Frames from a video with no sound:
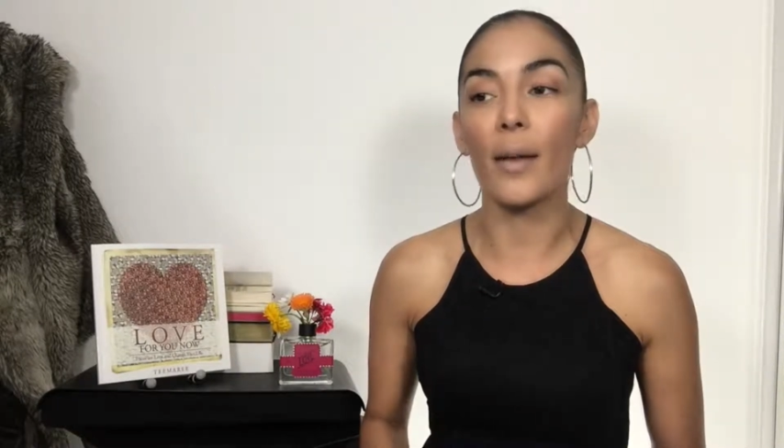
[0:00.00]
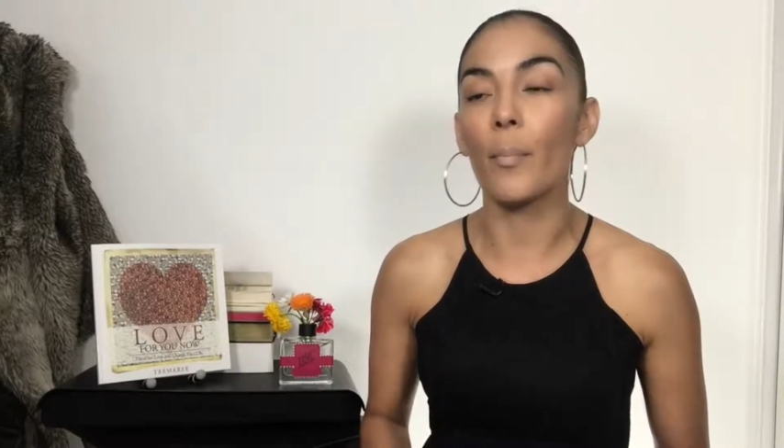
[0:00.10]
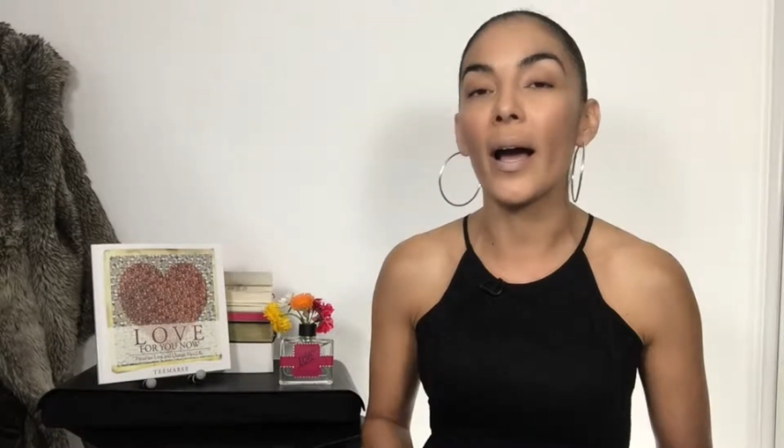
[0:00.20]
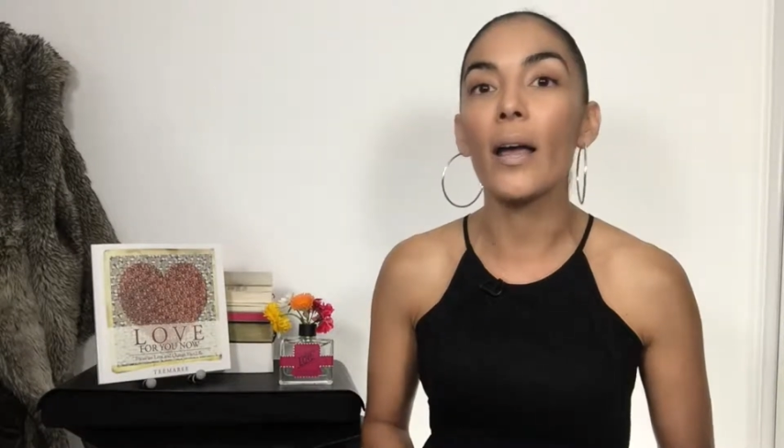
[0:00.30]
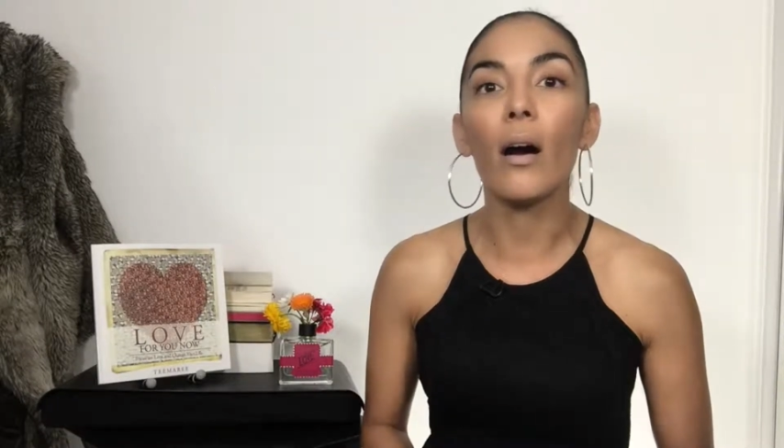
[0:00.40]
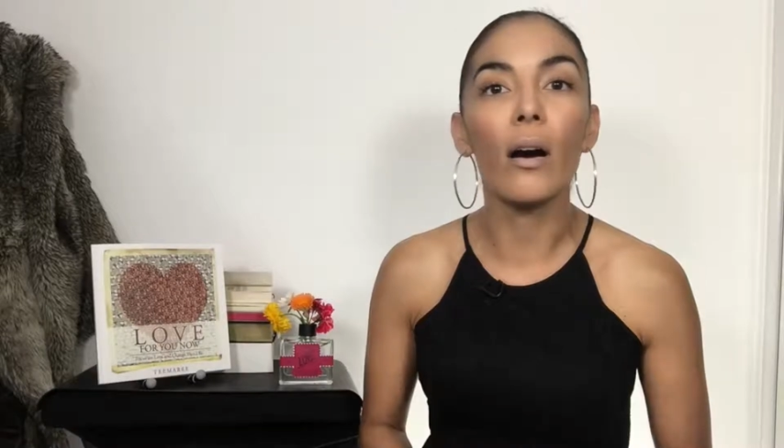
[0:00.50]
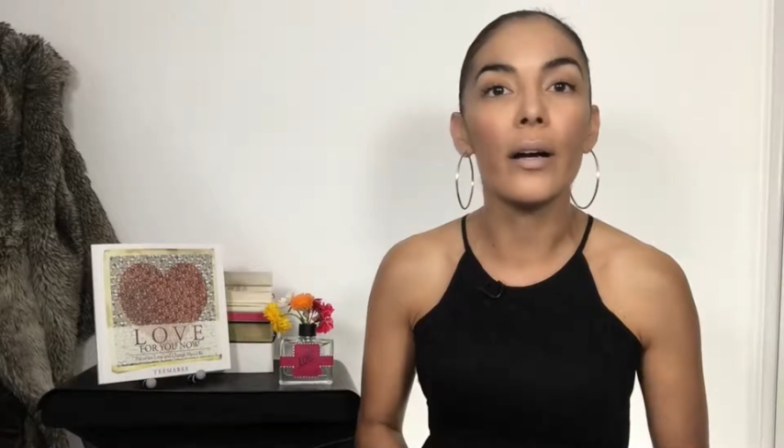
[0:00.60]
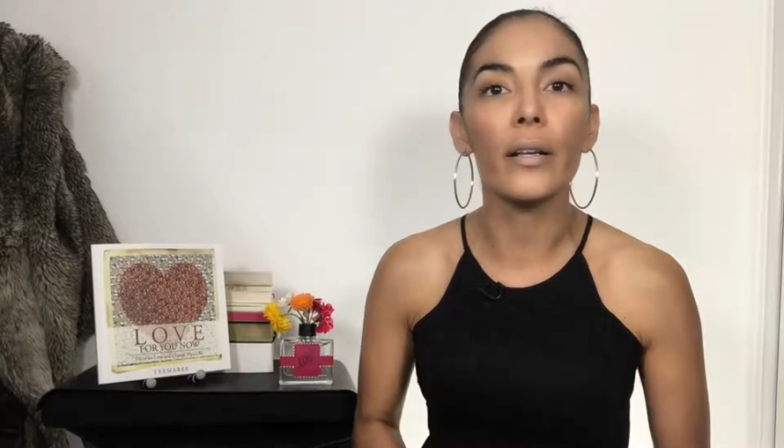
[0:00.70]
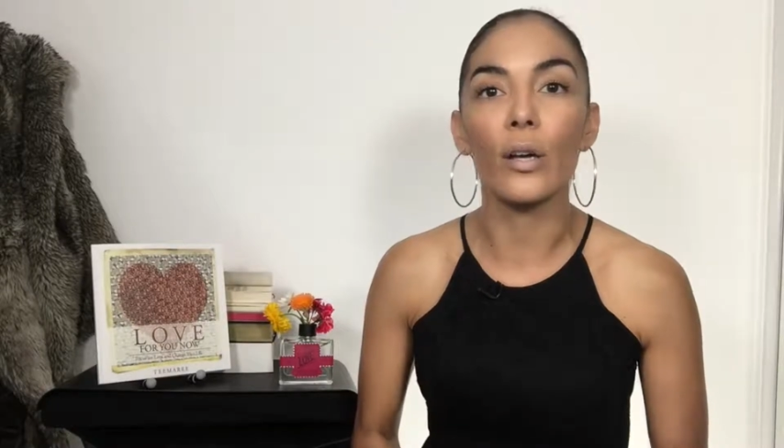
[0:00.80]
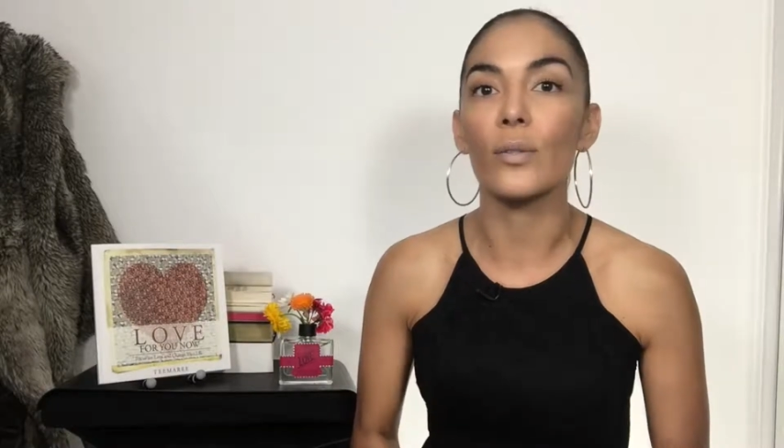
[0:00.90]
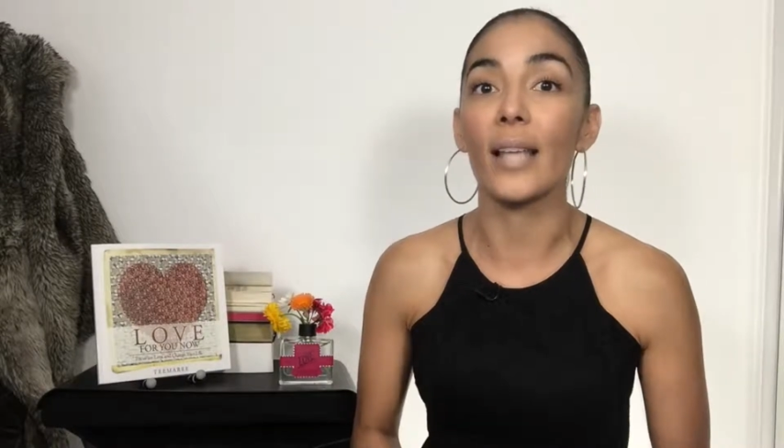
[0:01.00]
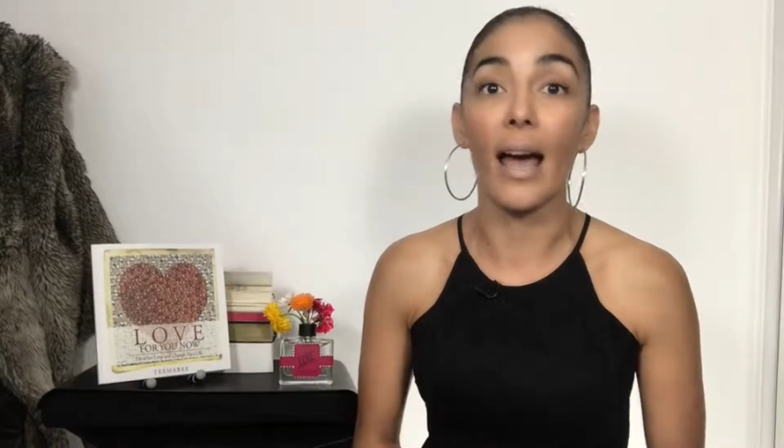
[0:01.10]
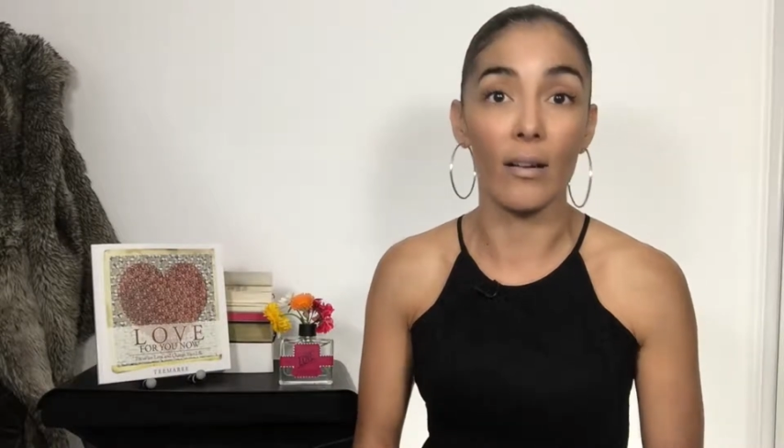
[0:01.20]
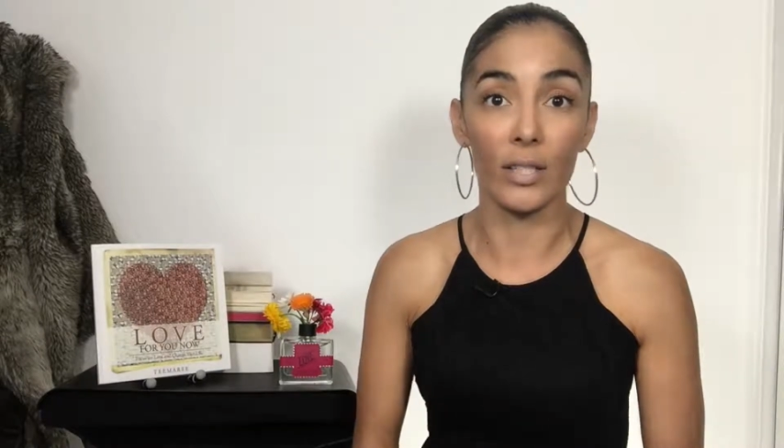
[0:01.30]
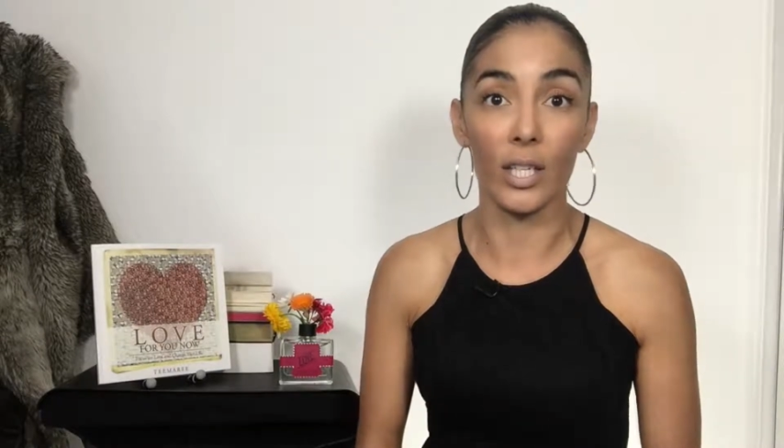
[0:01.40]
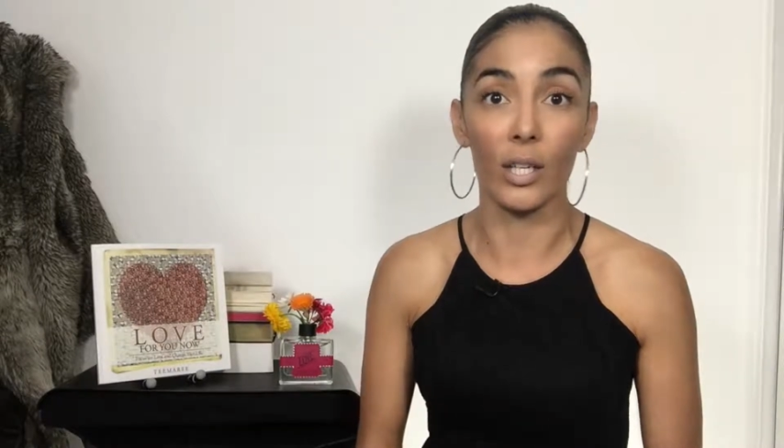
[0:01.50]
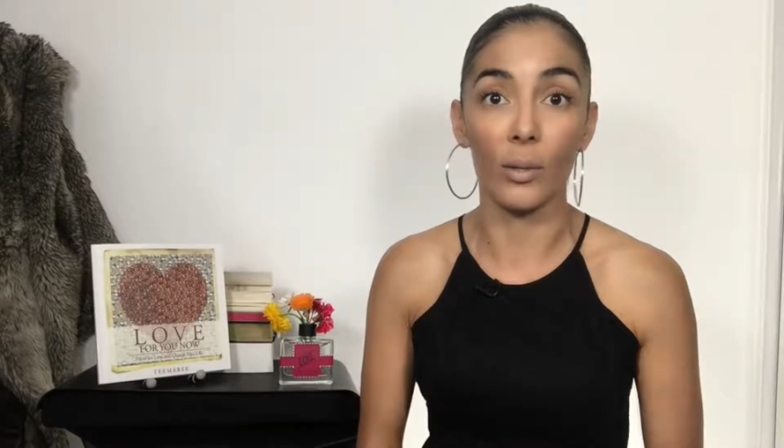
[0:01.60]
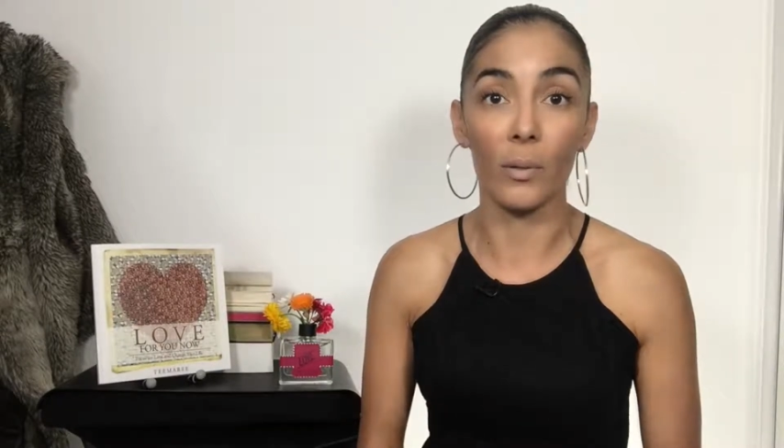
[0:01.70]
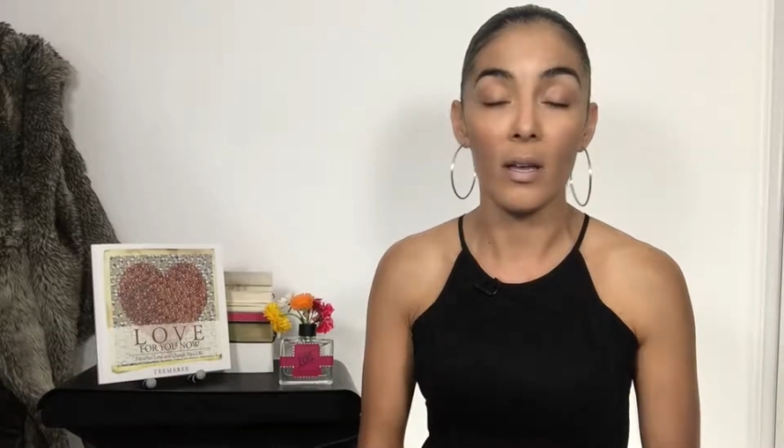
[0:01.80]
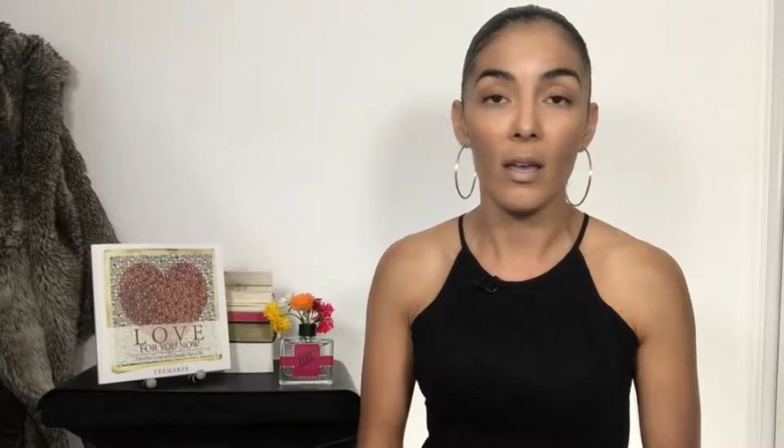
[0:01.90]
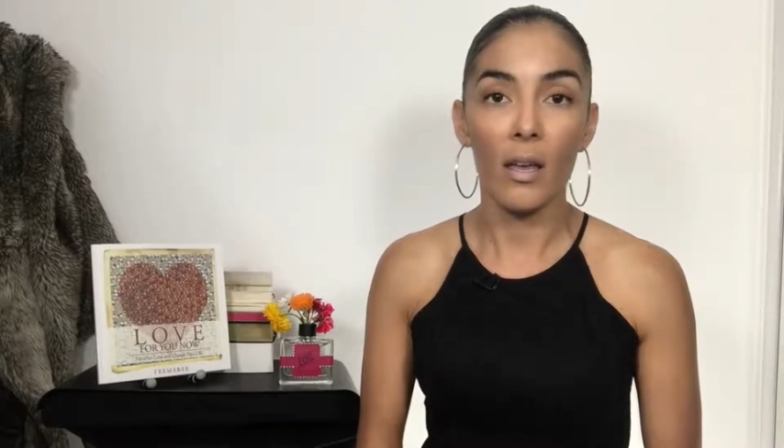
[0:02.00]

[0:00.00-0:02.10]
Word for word: and my heart goes out to you.